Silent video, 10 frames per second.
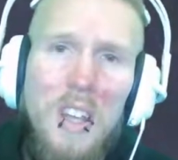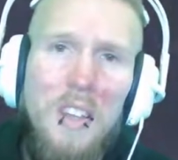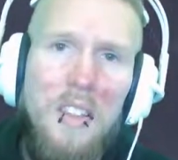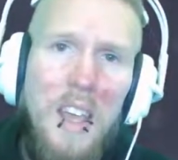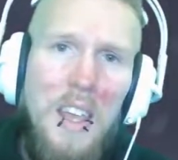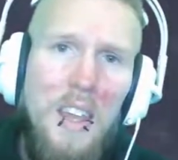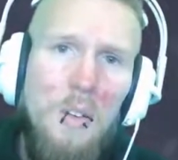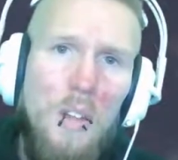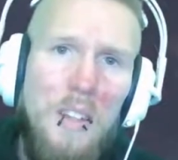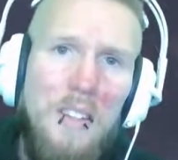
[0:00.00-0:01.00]
They
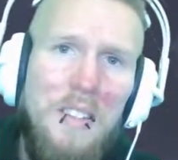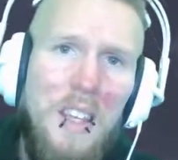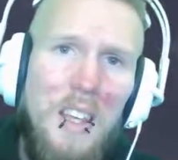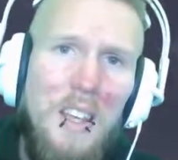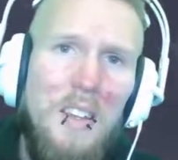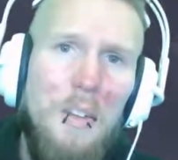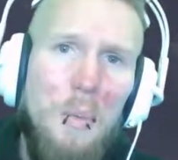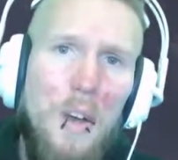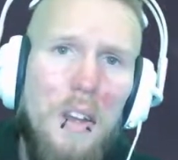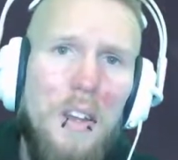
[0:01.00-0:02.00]
only see the
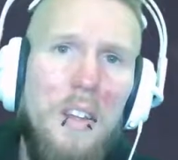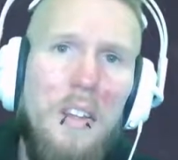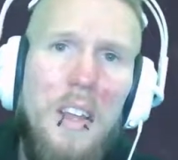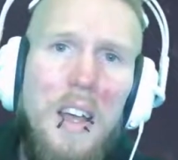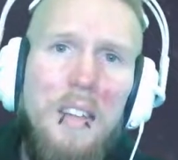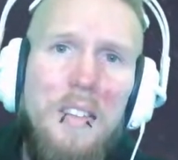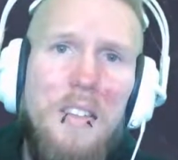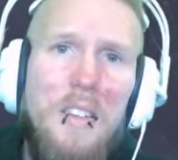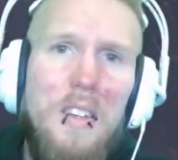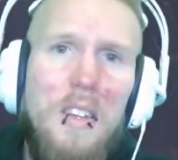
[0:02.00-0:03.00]
one that
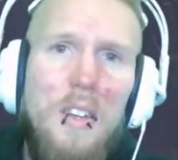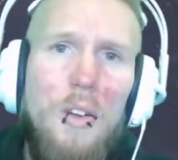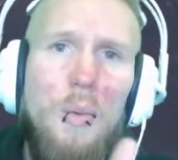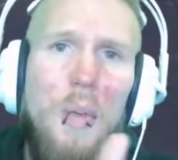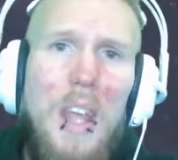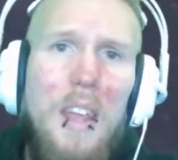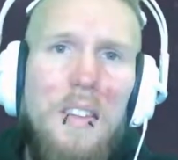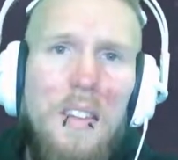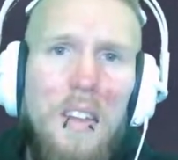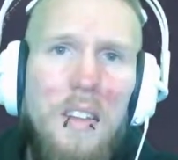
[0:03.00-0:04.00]

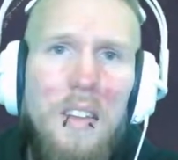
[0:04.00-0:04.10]
created